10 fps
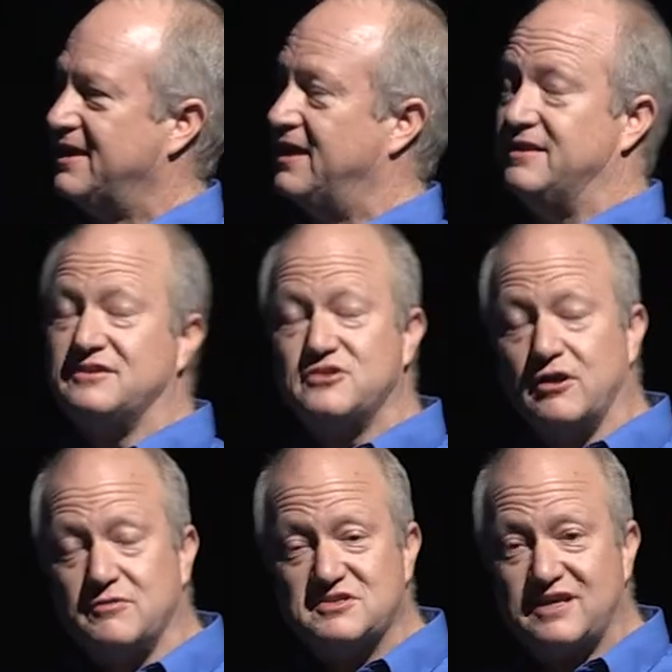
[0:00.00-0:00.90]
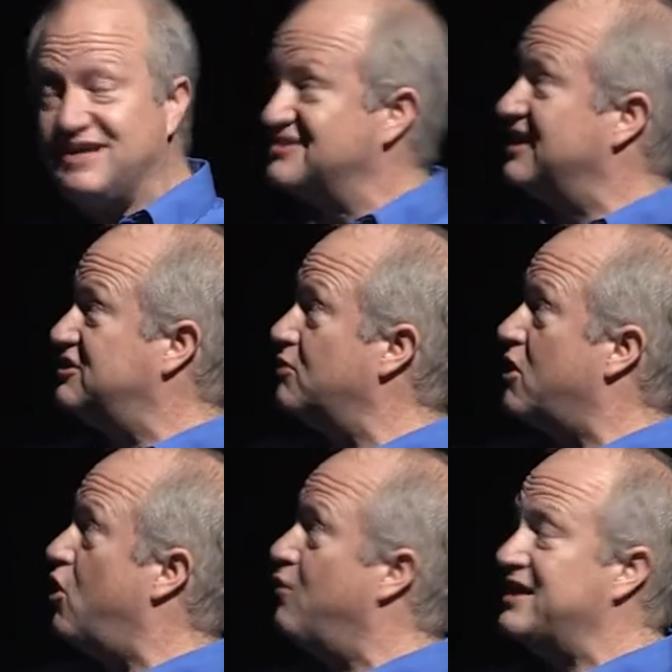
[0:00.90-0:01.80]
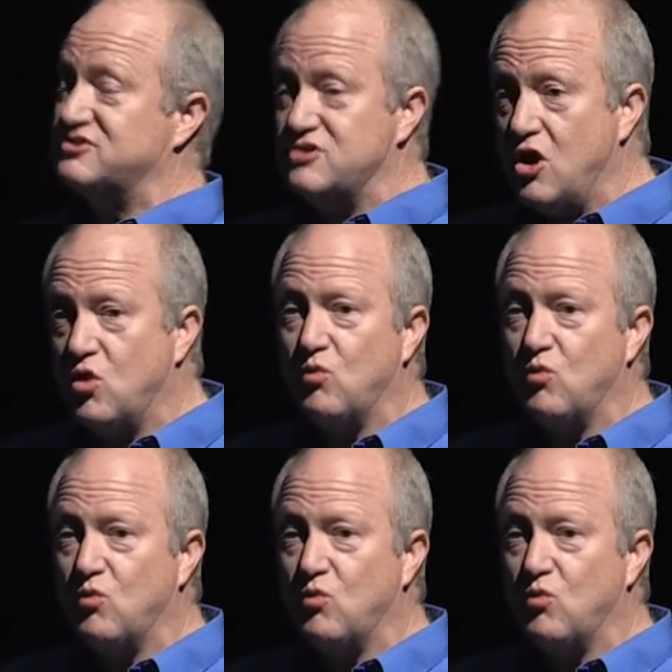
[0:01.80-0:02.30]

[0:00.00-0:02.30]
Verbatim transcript: And that's not always the case. They don't always know